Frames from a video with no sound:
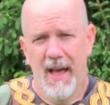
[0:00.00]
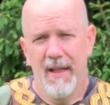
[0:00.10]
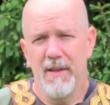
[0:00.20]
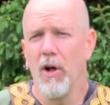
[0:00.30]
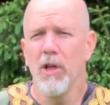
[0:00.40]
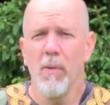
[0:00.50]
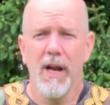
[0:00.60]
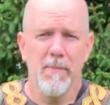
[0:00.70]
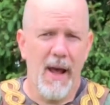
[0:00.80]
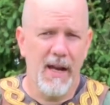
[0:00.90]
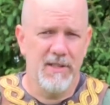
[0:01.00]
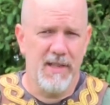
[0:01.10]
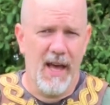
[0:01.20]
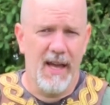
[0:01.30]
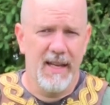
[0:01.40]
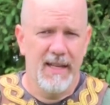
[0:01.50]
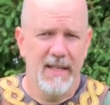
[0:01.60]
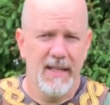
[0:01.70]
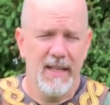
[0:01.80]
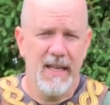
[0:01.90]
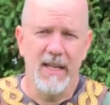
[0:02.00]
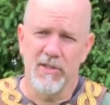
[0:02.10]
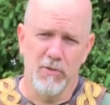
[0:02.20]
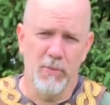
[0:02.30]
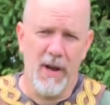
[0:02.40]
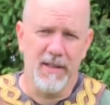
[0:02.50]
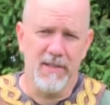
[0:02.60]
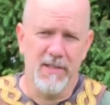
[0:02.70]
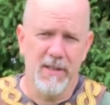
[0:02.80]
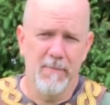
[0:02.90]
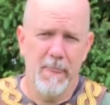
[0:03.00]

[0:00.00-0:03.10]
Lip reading: The only way to manage that is through practice.